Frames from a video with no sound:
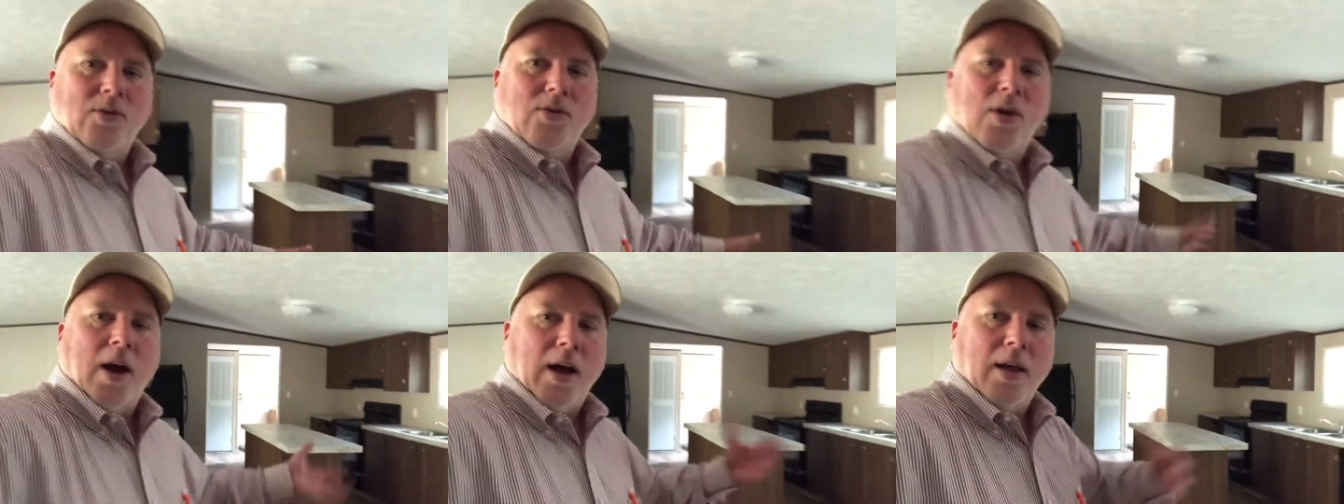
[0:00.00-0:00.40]

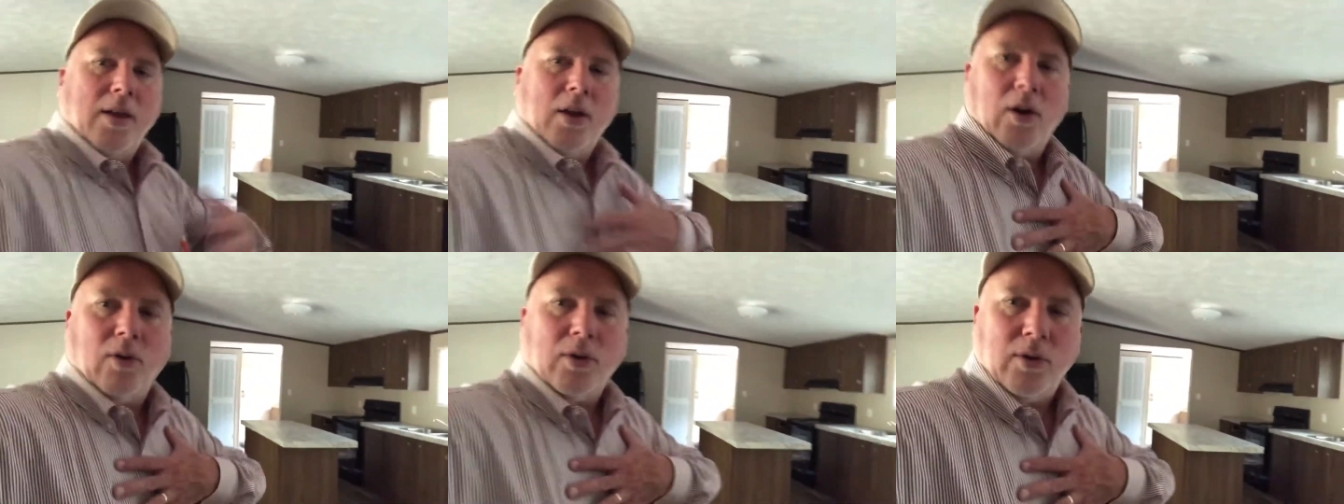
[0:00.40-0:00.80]
uh,
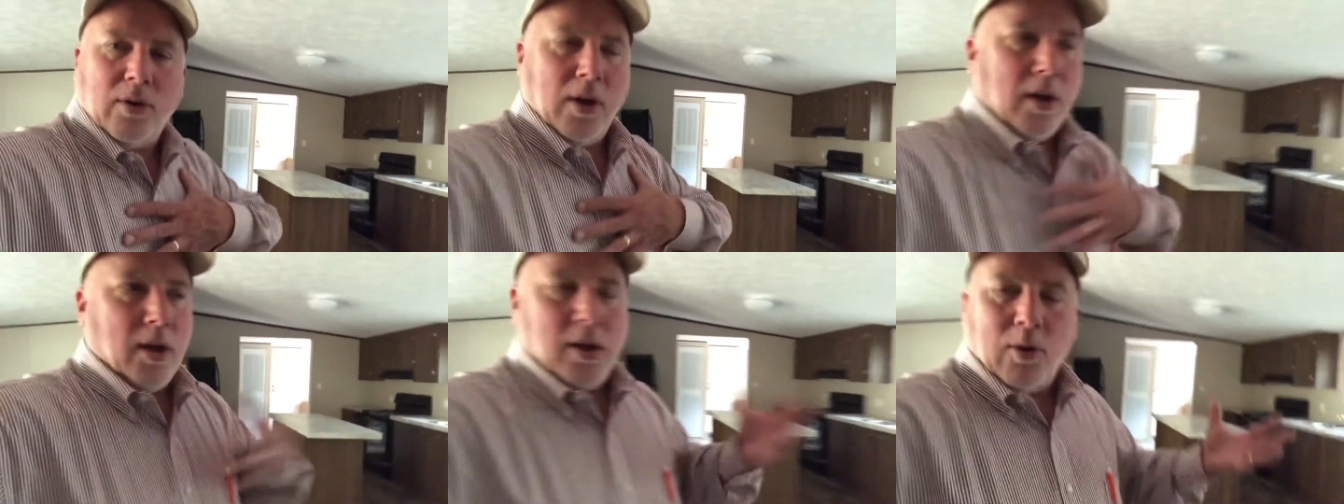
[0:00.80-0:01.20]
you know, you, you,
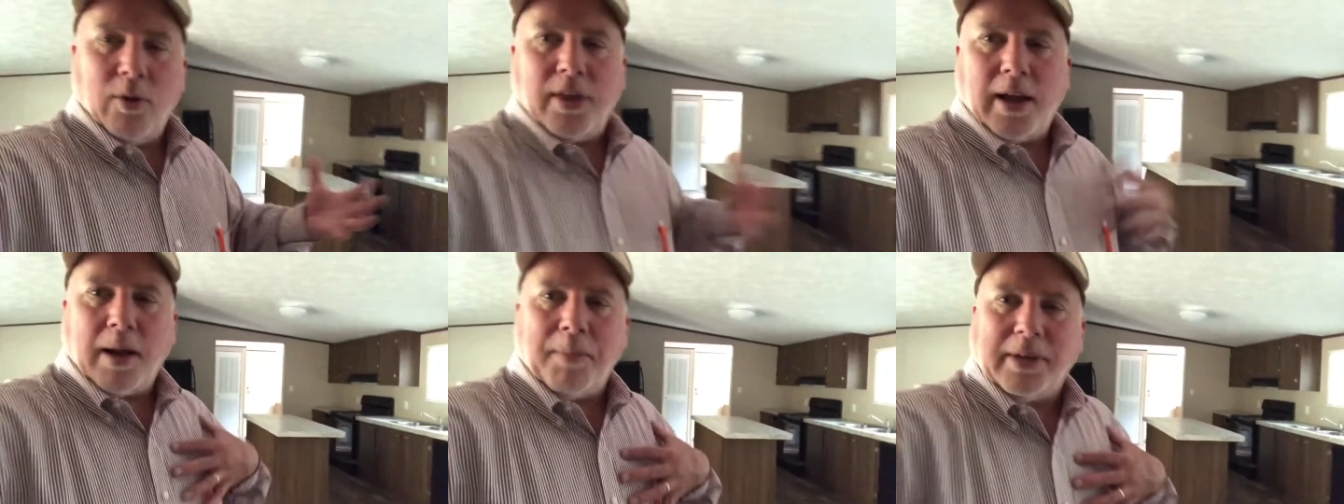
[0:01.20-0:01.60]
would
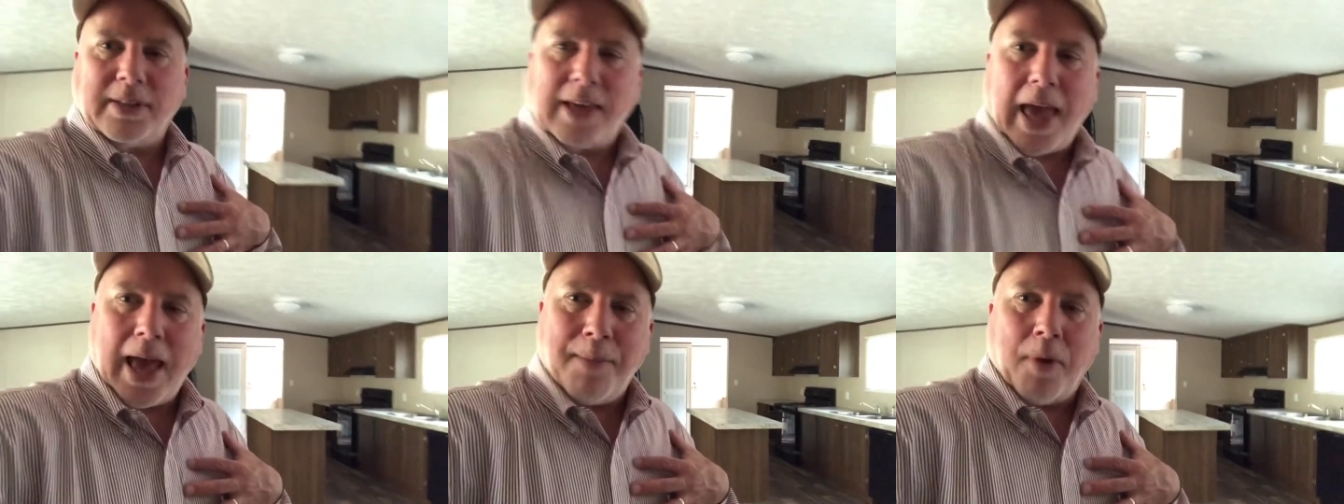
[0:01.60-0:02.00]
think I'm a
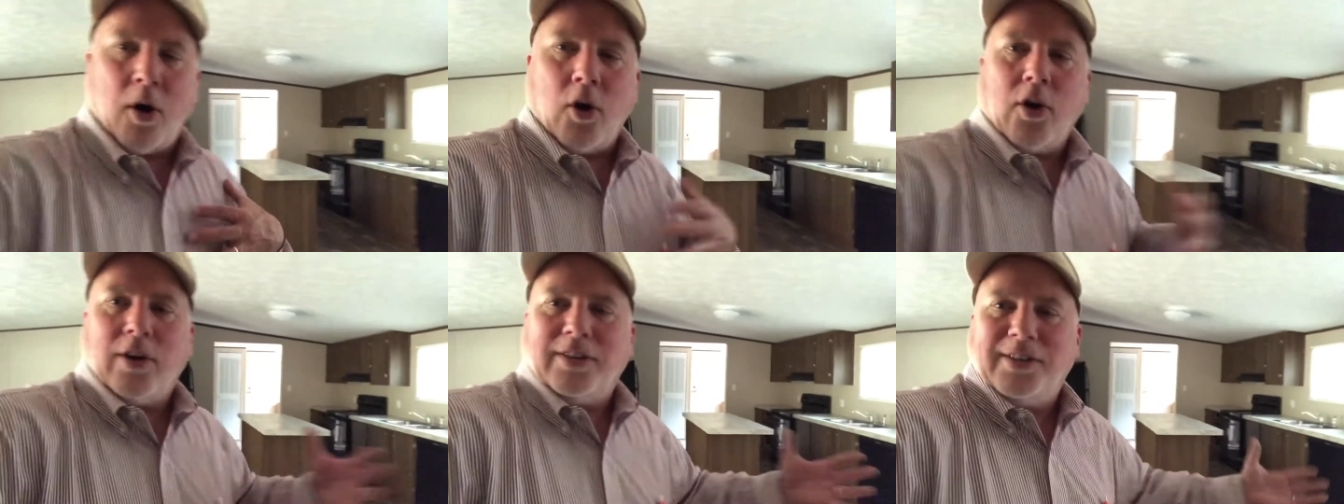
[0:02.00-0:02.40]
scam
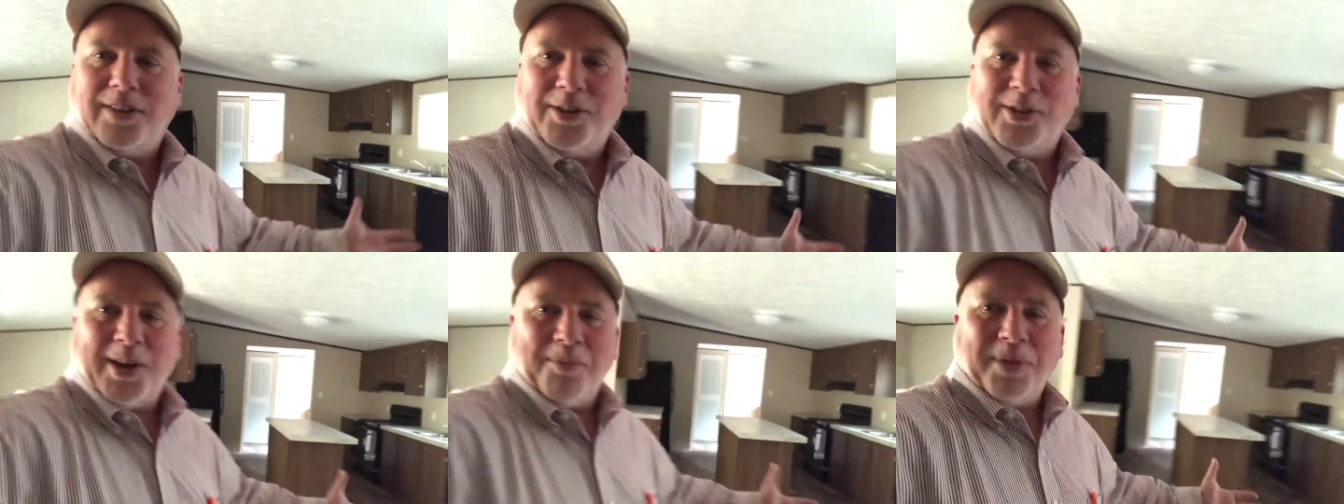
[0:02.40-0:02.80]
artist
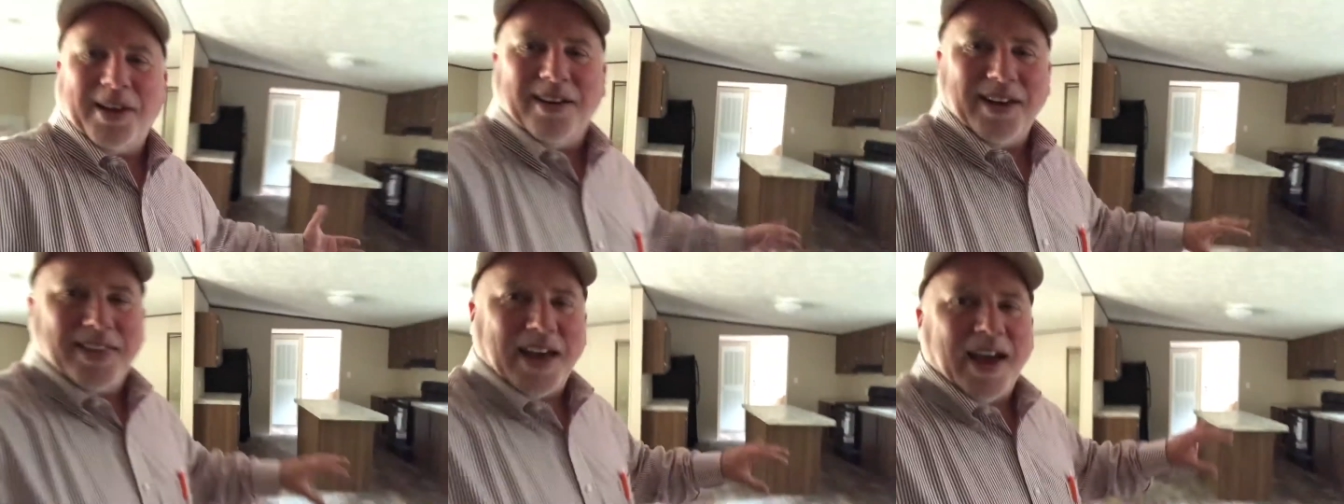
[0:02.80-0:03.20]
or something
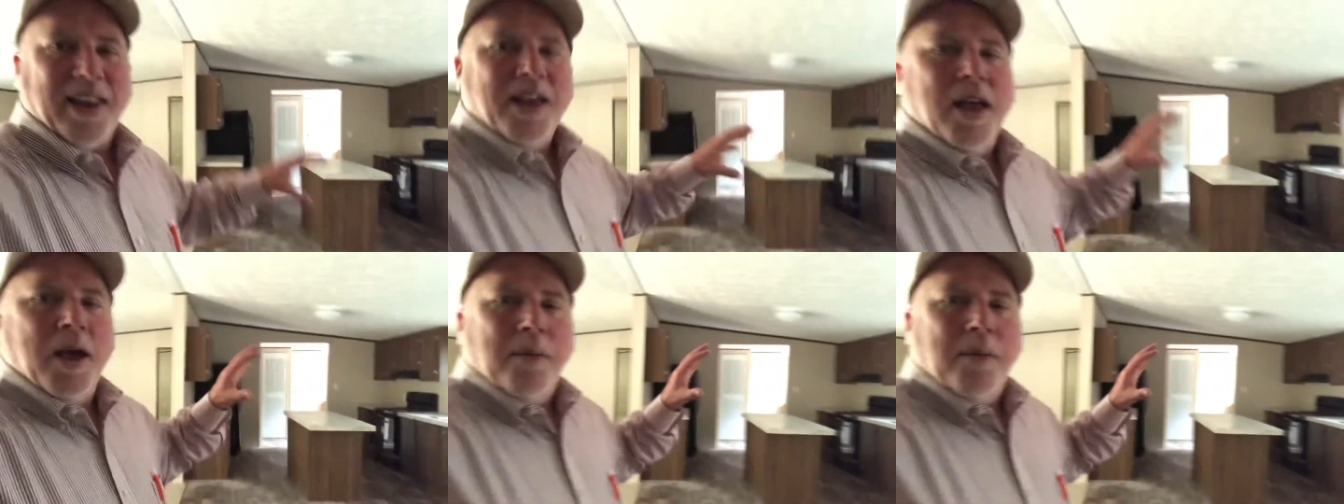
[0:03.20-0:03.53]
like that.